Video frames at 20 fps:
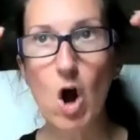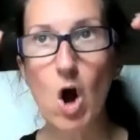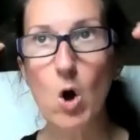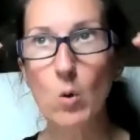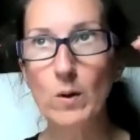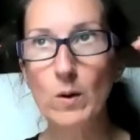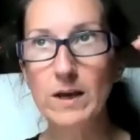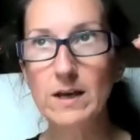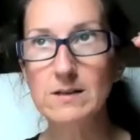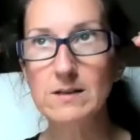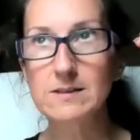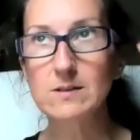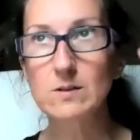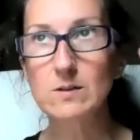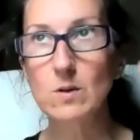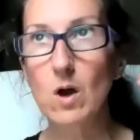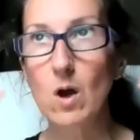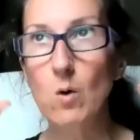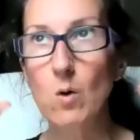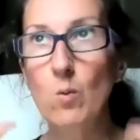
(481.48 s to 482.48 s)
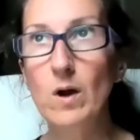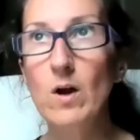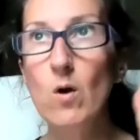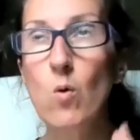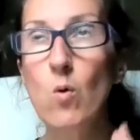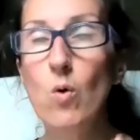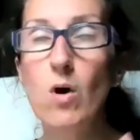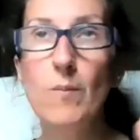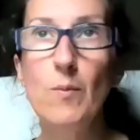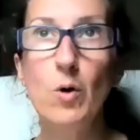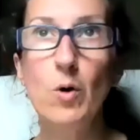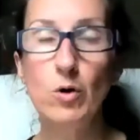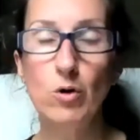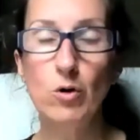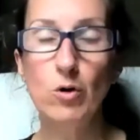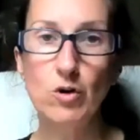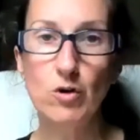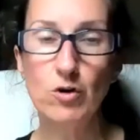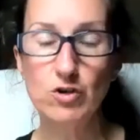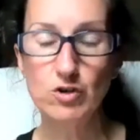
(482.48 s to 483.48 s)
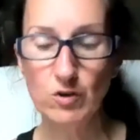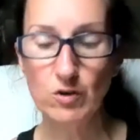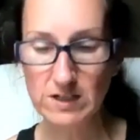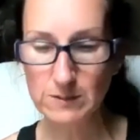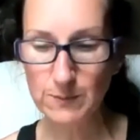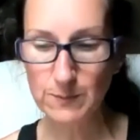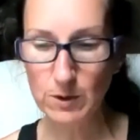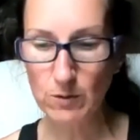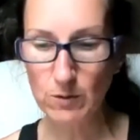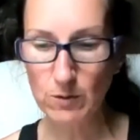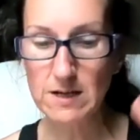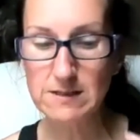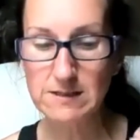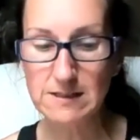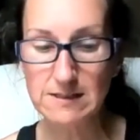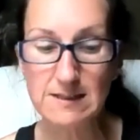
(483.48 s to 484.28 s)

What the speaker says: always, what a hormone or a neurotransmitter is